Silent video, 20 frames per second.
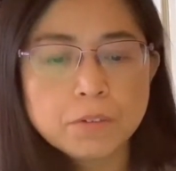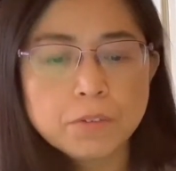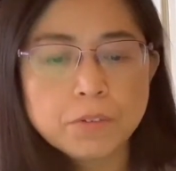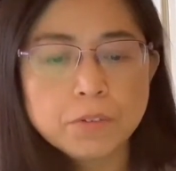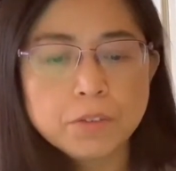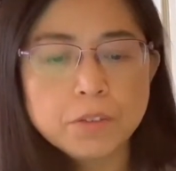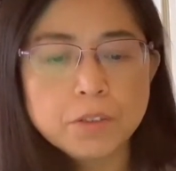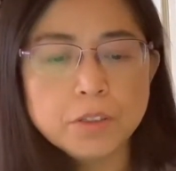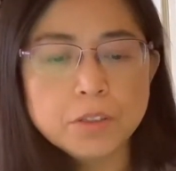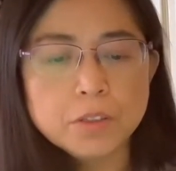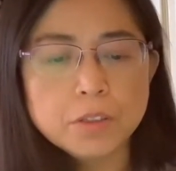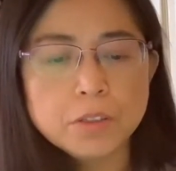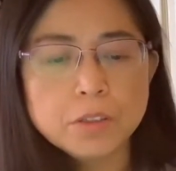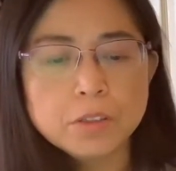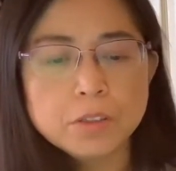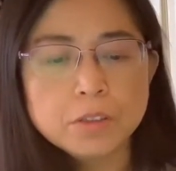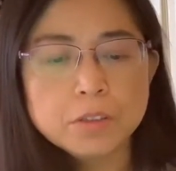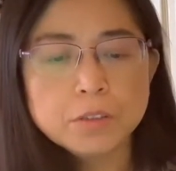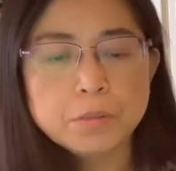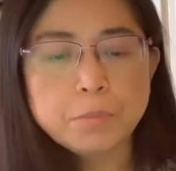For
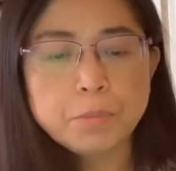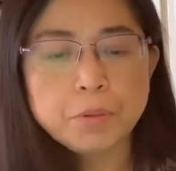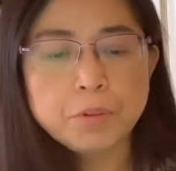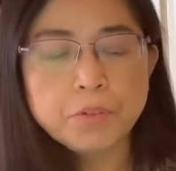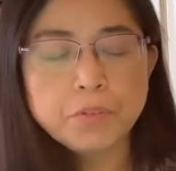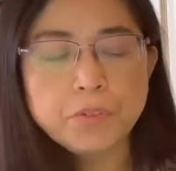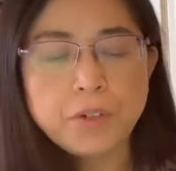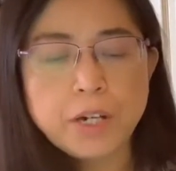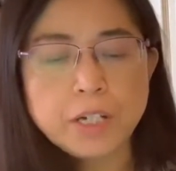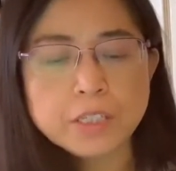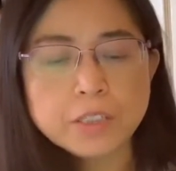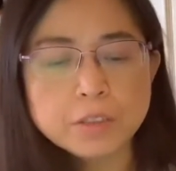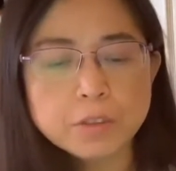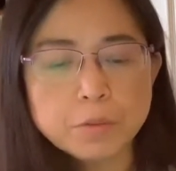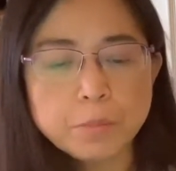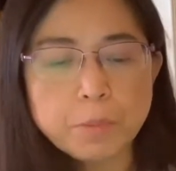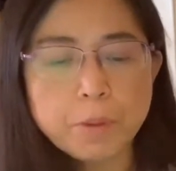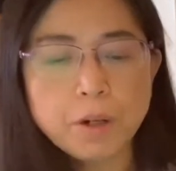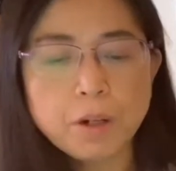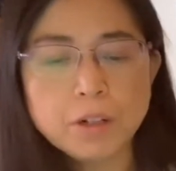the
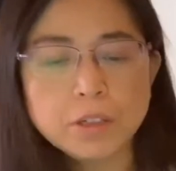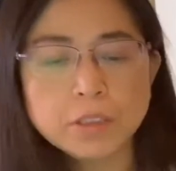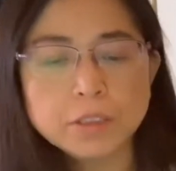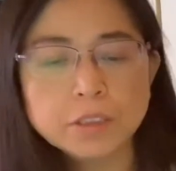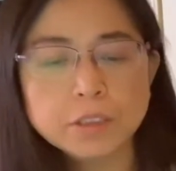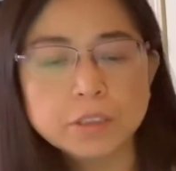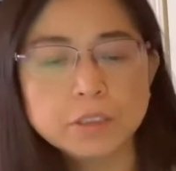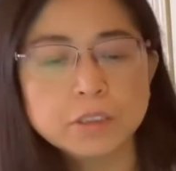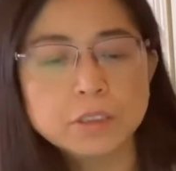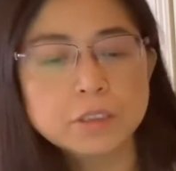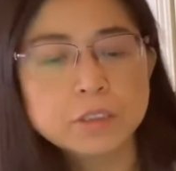professional part,